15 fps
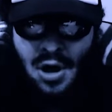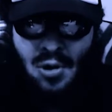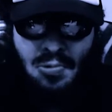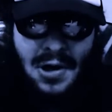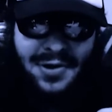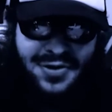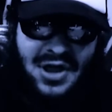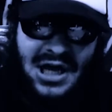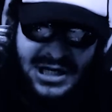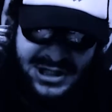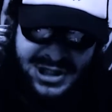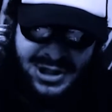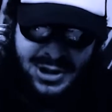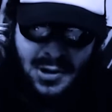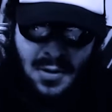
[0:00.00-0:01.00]
with
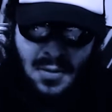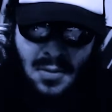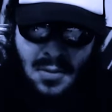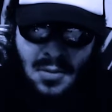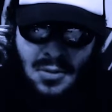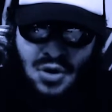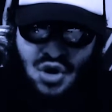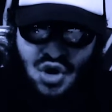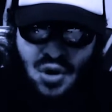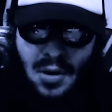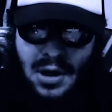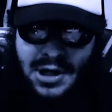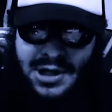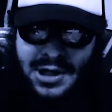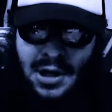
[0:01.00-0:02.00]
this
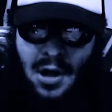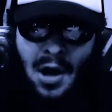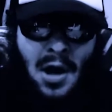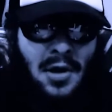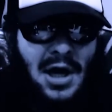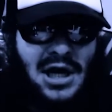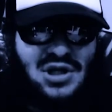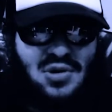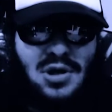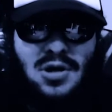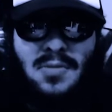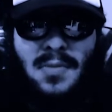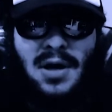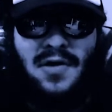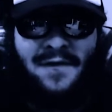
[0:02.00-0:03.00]
choice. That's what you
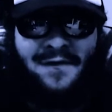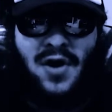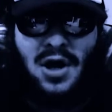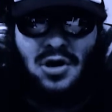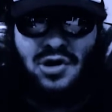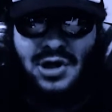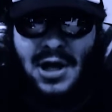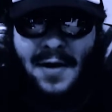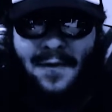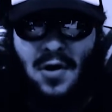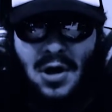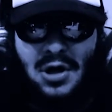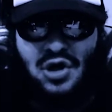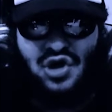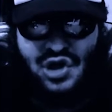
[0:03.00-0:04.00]
motherfuckers never
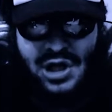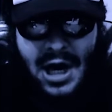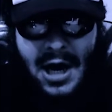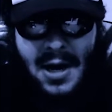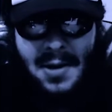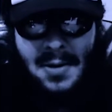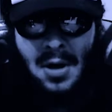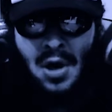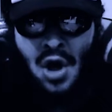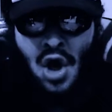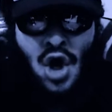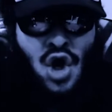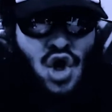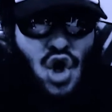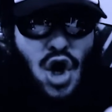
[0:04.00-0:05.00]
understand.
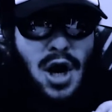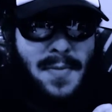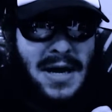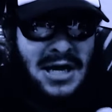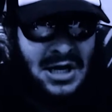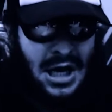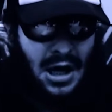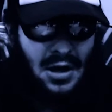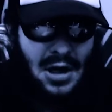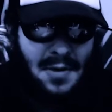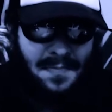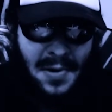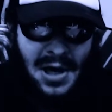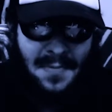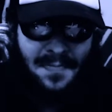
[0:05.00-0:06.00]
You're going to be killing
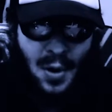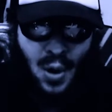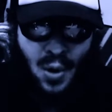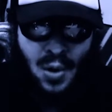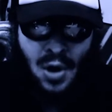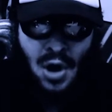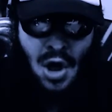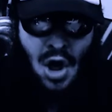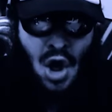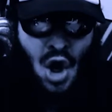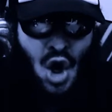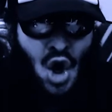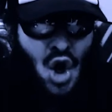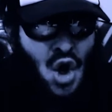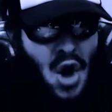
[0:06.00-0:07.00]
people.
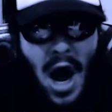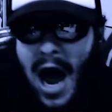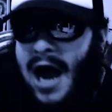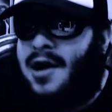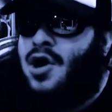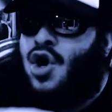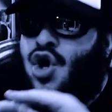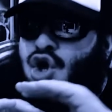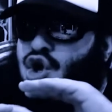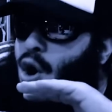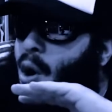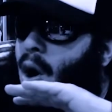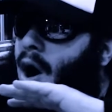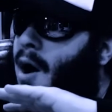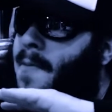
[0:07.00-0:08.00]
Not
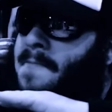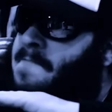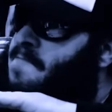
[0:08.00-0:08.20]
your